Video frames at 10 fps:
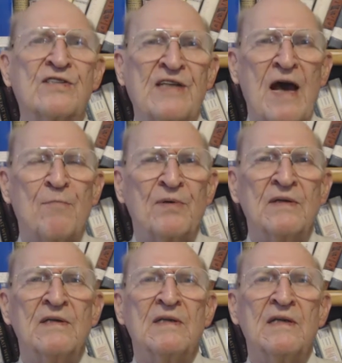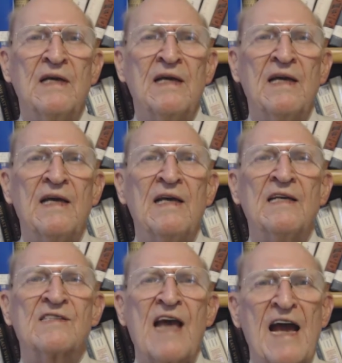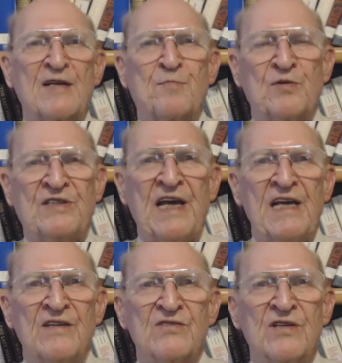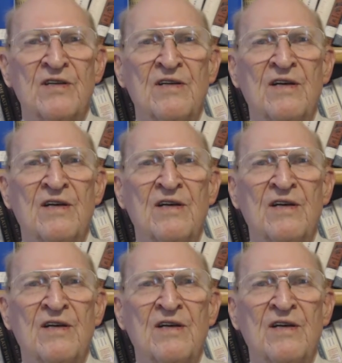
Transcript: step is expertise.